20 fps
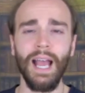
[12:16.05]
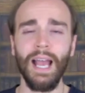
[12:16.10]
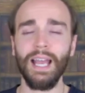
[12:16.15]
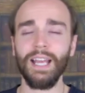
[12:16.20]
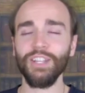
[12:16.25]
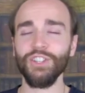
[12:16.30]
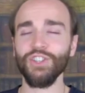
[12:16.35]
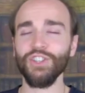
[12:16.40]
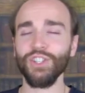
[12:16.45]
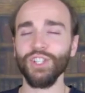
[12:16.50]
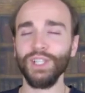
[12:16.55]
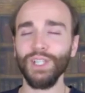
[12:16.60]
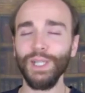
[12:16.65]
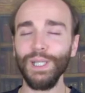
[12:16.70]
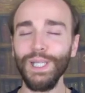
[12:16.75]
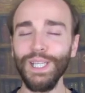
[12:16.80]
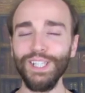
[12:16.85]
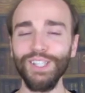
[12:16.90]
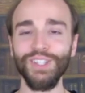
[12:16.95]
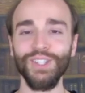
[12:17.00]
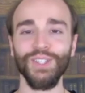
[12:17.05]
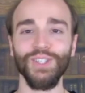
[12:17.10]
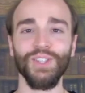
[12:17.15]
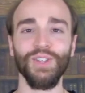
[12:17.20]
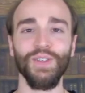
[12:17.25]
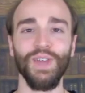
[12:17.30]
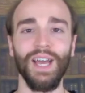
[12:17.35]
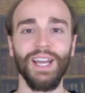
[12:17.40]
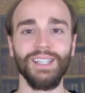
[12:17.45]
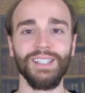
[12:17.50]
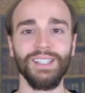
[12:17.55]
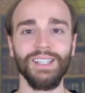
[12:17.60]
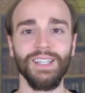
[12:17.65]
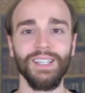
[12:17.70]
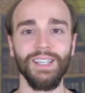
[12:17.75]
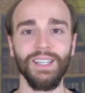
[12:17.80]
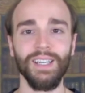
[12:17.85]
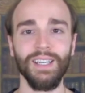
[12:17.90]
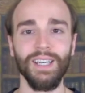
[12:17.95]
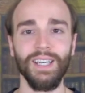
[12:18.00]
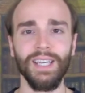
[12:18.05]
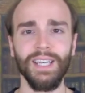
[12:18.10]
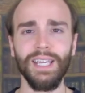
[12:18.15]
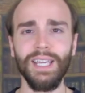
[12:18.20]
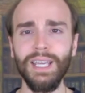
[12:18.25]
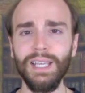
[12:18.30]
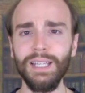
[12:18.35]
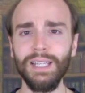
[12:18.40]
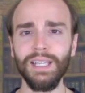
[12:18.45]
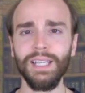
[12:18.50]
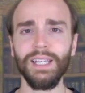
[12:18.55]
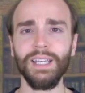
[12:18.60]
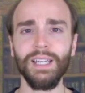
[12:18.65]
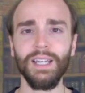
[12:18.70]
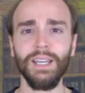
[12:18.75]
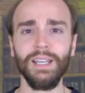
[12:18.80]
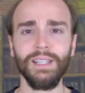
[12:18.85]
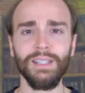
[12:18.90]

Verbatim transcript: and just listen to that healing